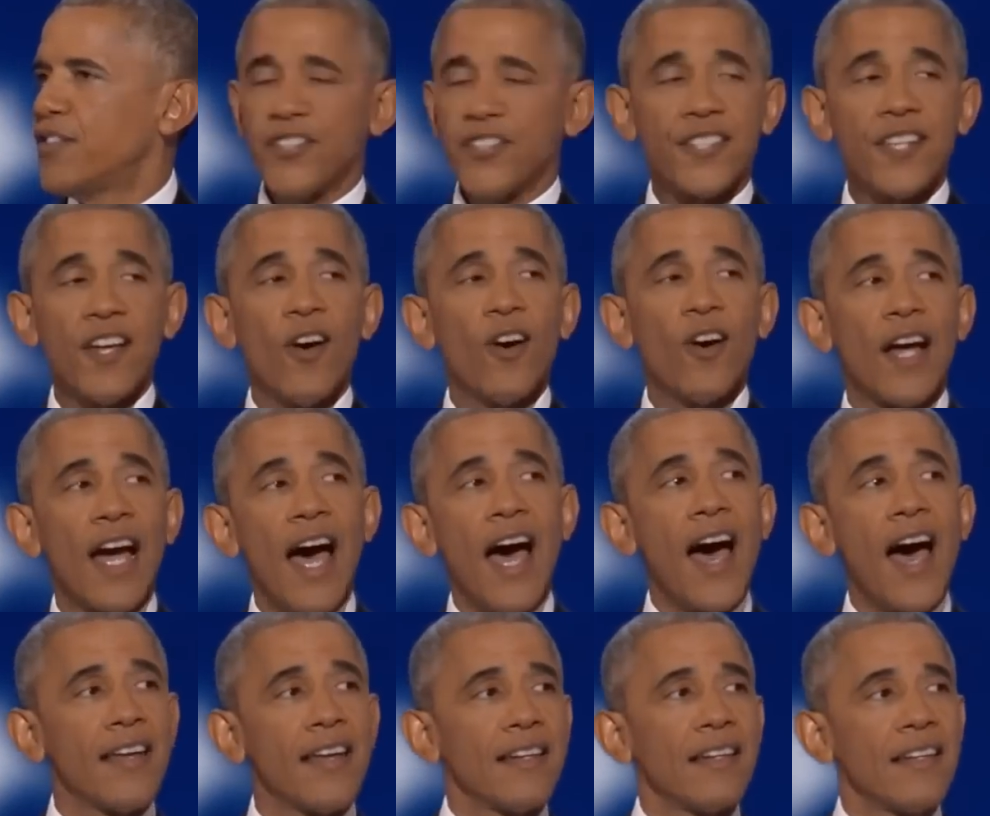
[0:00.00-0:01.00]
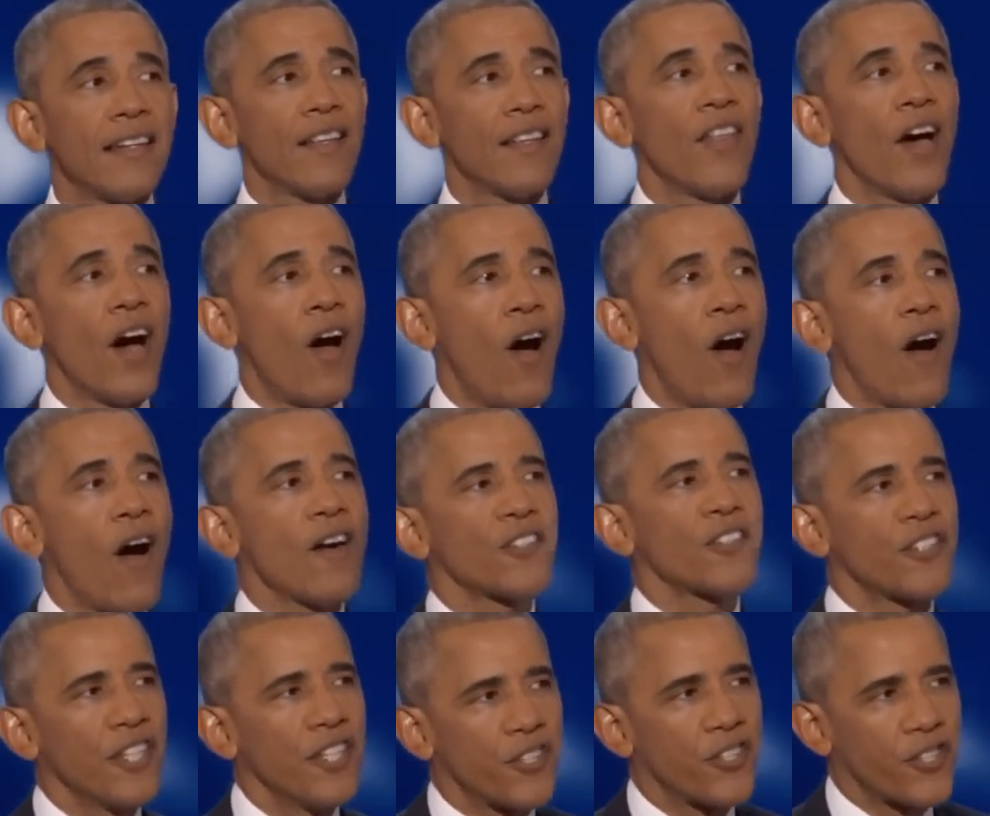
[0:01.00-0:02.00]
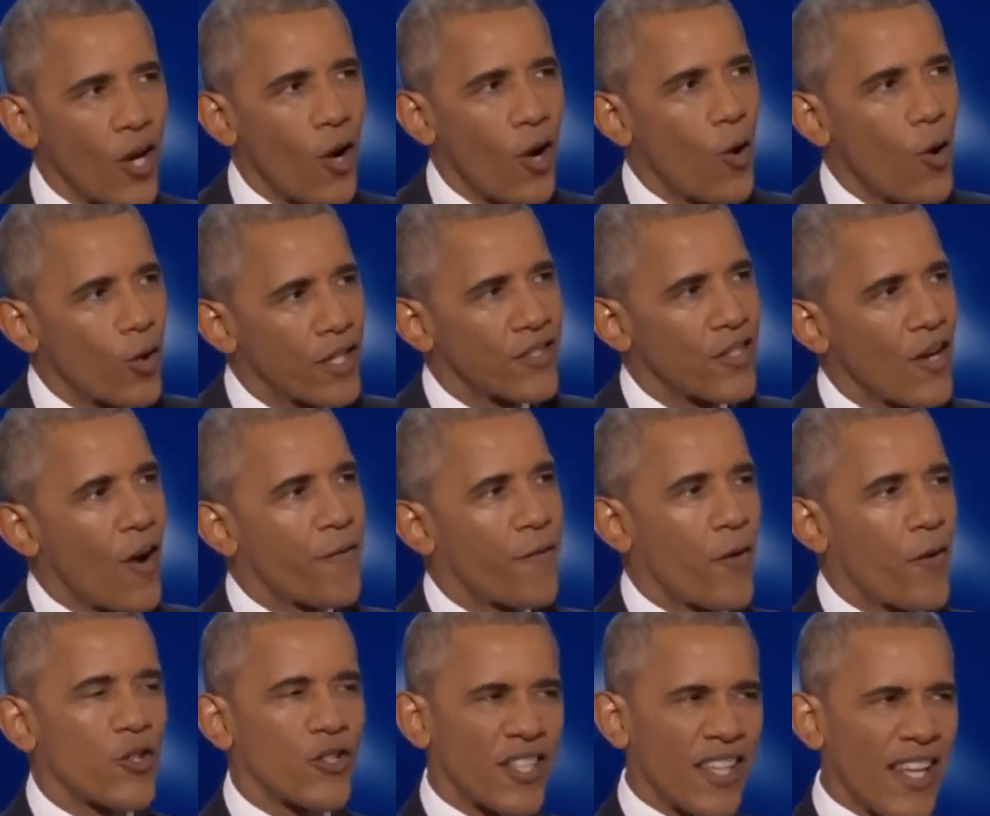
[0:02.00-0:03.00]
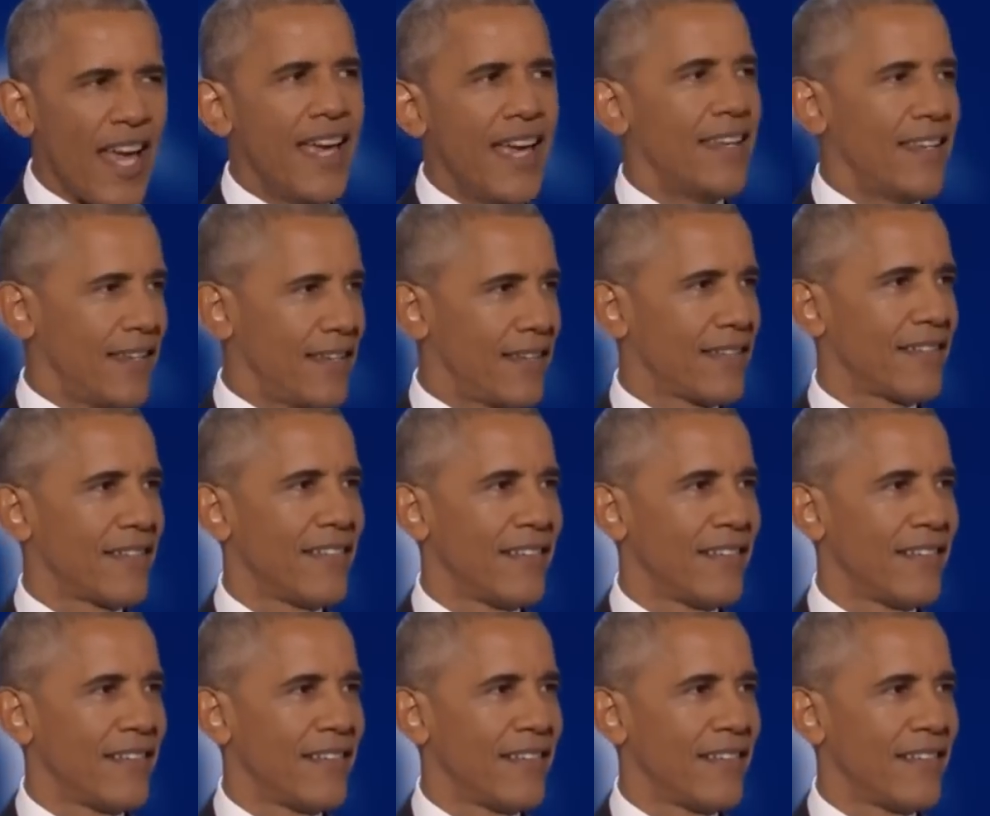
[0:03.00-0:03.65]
She's still got the heart she showed as our First Lady,